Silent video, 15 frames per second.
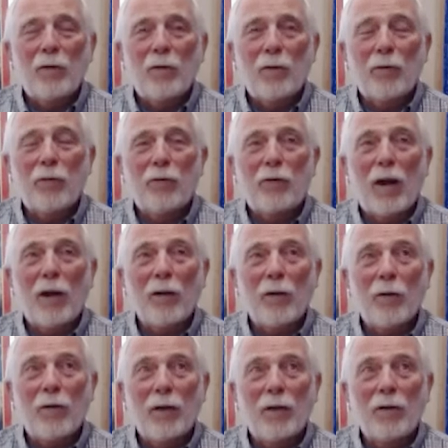are
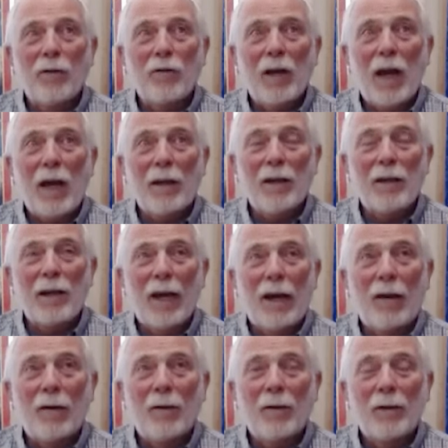startled that you've got it
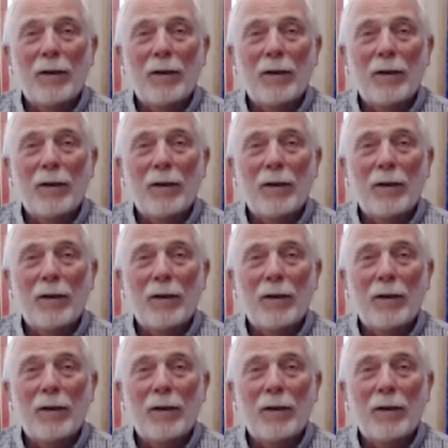now,